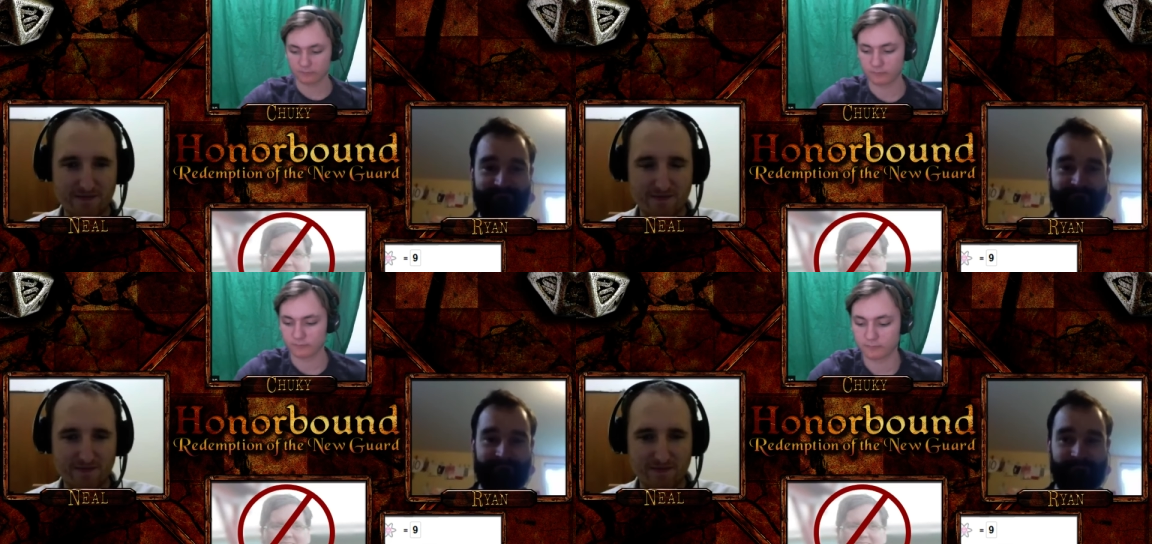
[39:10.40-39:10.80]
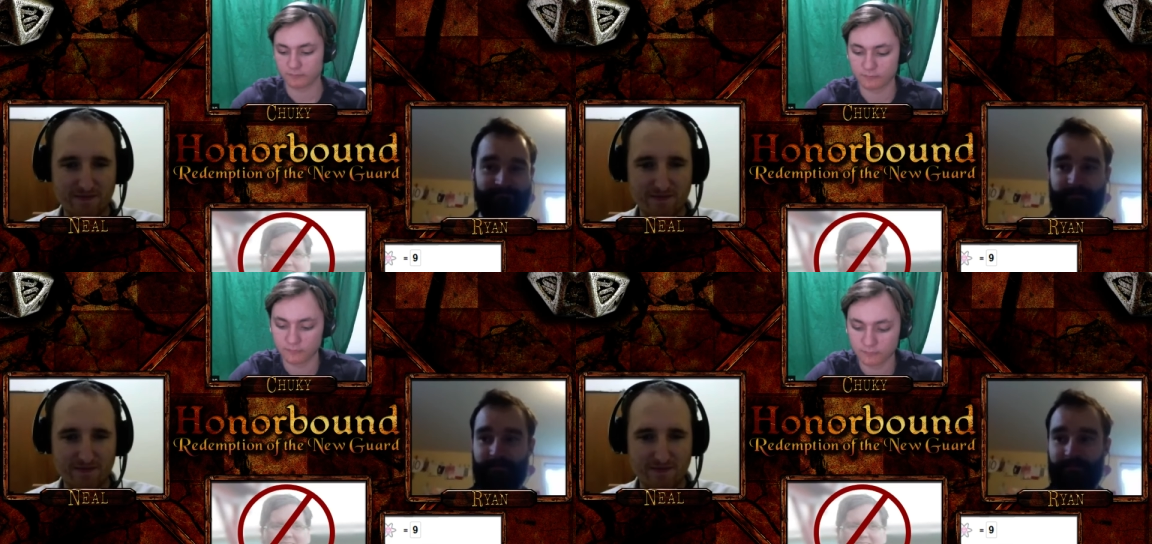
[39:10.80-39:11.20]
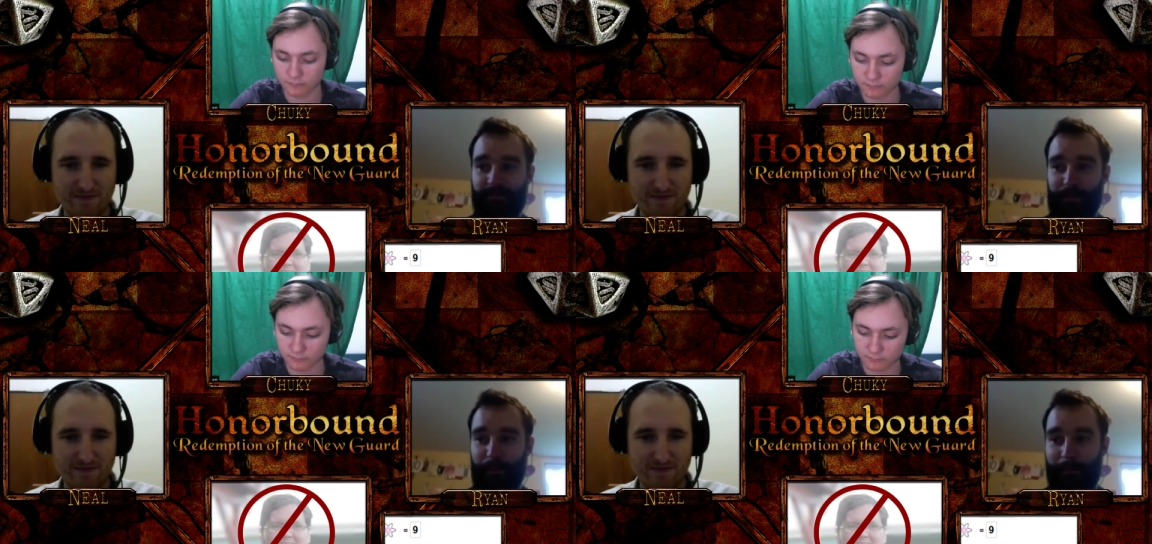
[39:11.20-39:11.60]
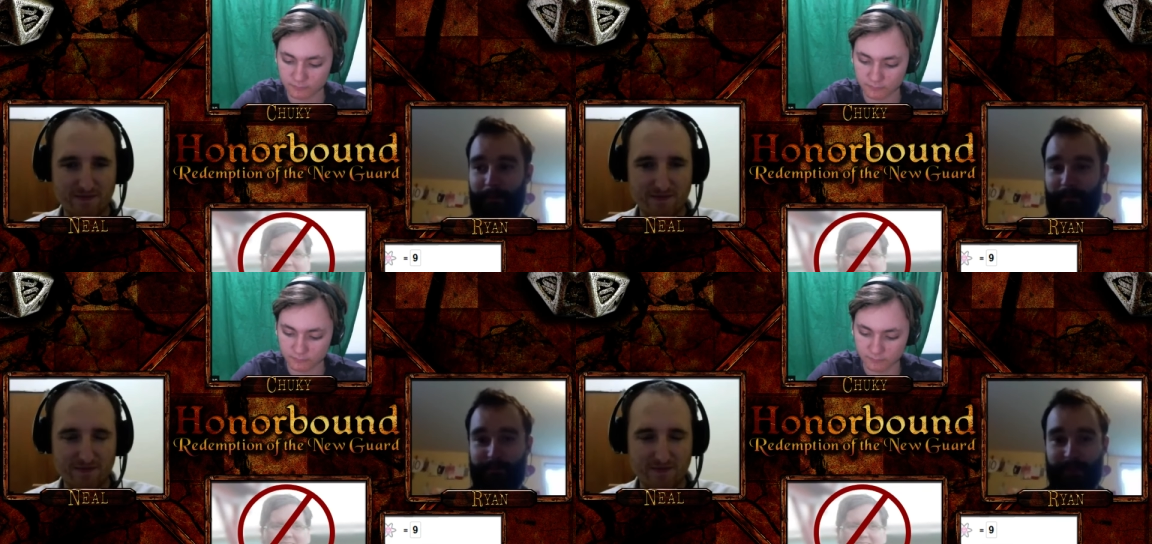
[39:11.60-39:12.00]

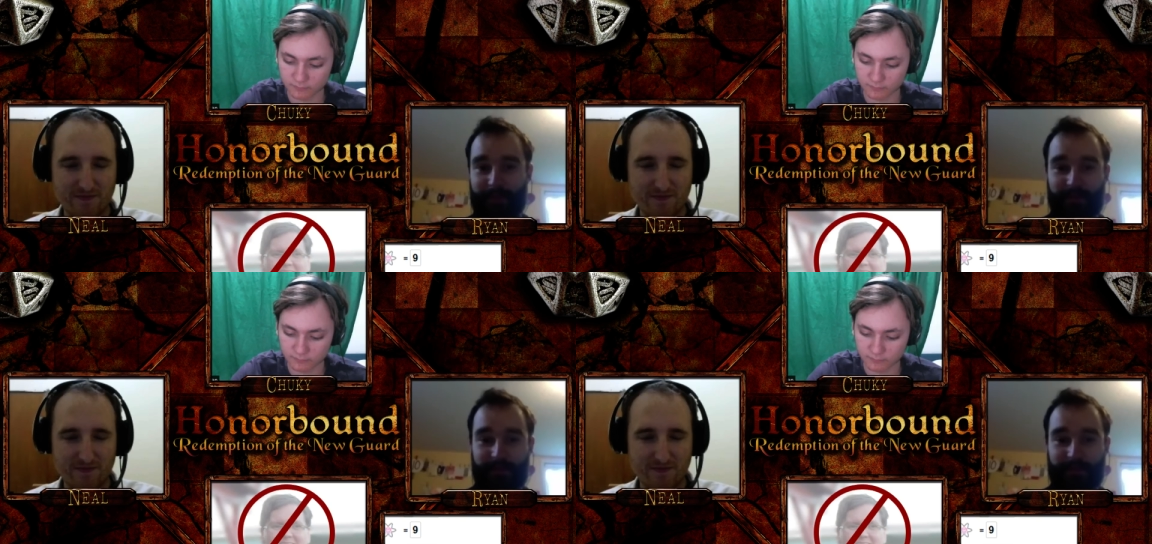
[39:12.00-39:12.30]
Nothing is said.